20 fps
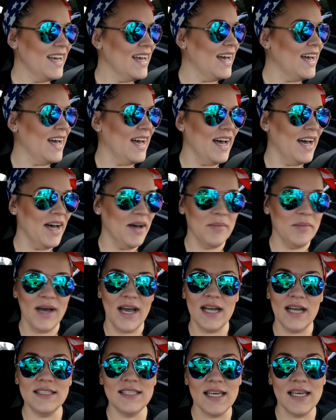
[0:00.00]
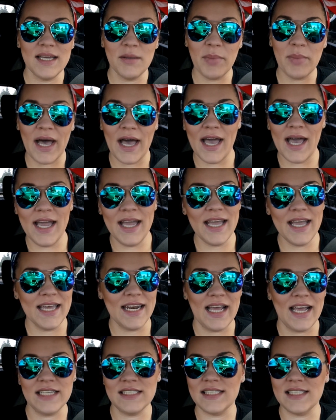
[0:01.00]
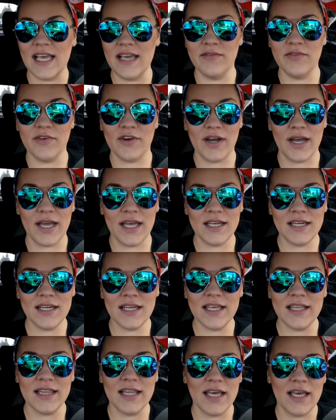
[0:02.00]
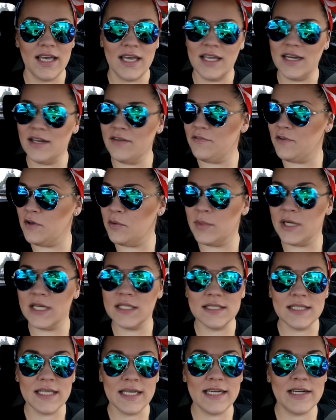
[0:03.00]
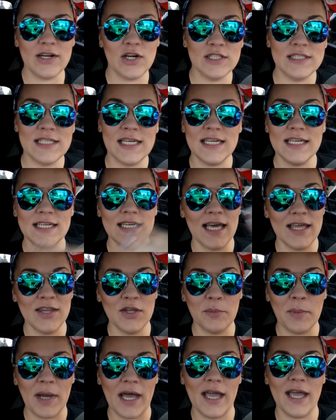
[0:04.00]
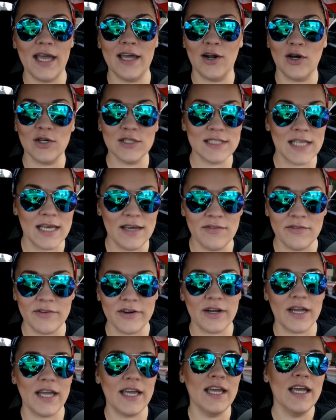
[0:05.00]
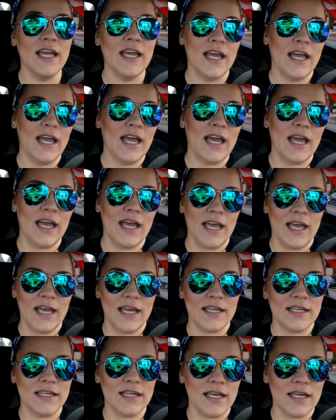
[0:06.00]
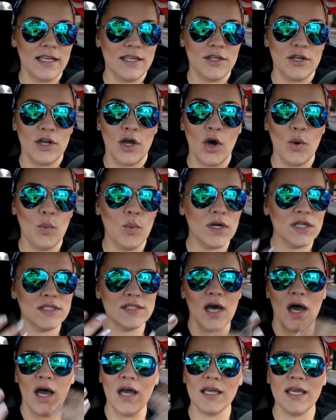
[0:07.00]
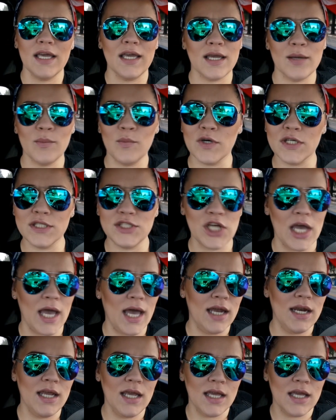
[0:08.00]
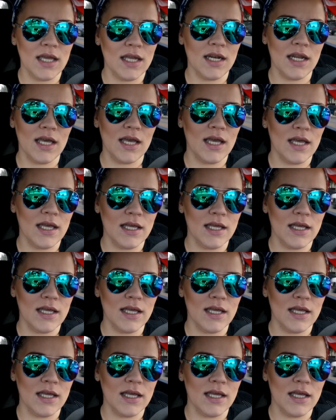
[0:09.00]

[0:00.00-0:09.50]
I take a bite and I savor it, and then a few minutes later I'll take another bite and I'll savor it. And, you know, we're talking and we're chatting, and